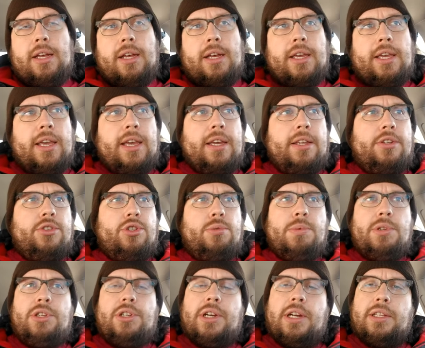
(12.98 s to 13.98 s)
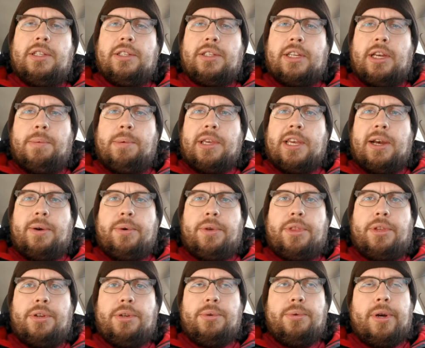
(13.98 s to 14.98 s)
Again, Jimmy John's is coming out
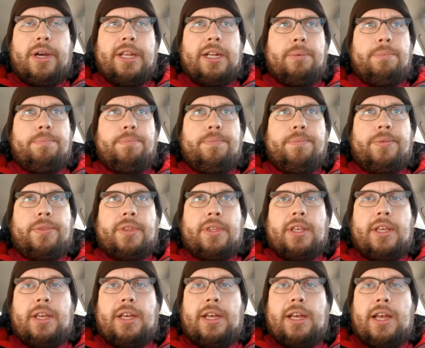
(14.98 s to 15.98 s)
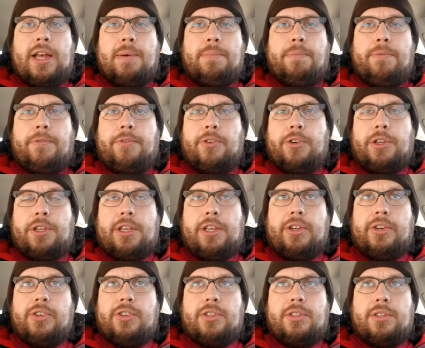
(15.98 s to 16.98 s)
with a new item. Um, for
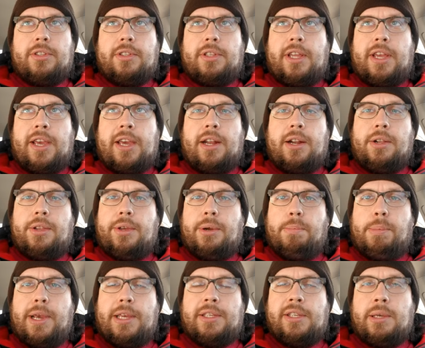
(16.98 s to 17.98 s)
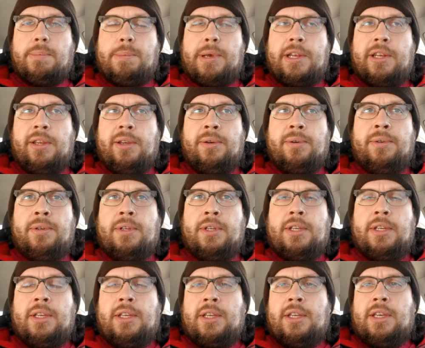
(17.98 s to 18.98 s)
years, they had their basic menu
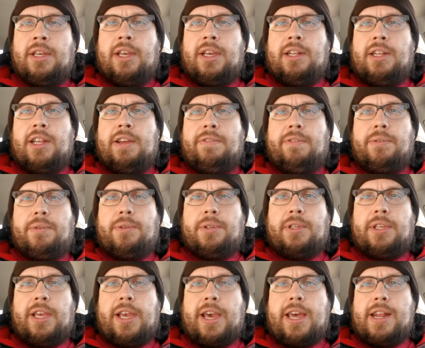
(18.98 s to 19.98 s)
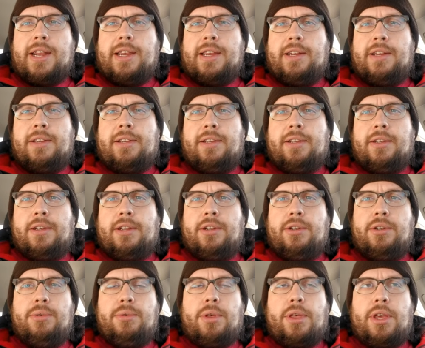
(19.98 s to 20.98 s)
and never really added a
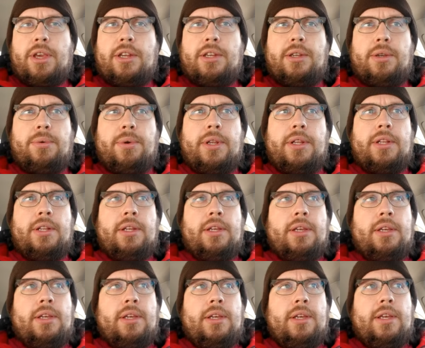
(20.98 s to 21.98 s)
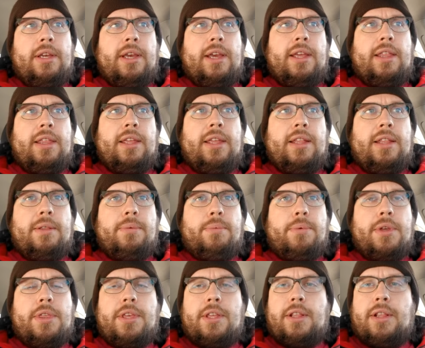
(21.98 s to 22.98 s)
new thing to it. And then
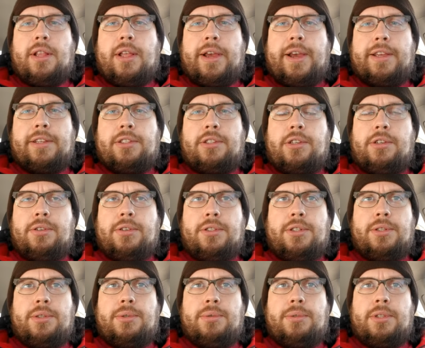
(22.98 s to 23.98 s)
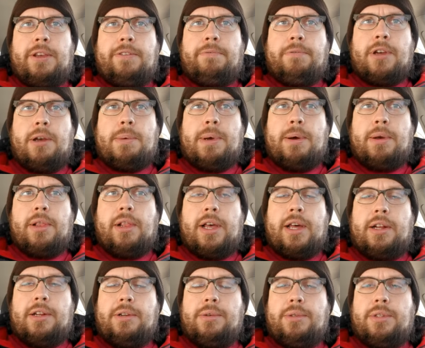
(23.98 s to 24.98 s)
within the last year or two, they've come out with a
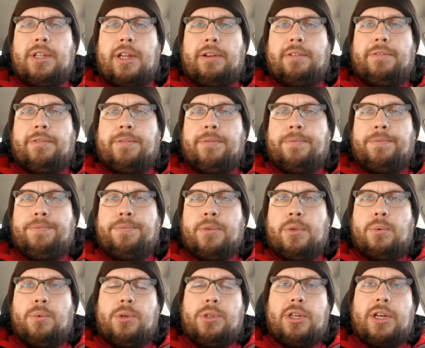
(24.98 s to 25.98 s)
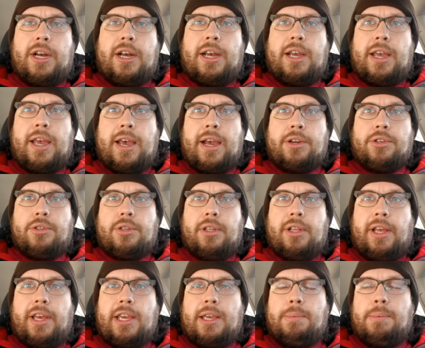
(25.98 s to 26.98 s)
lot of new stuff, which I actually
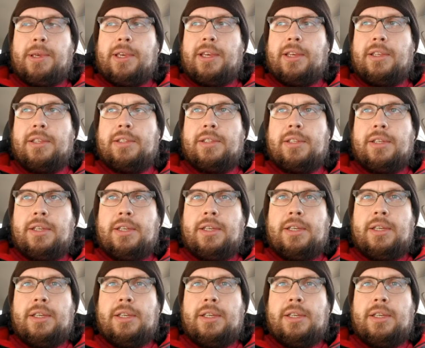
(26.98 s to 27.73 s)
like because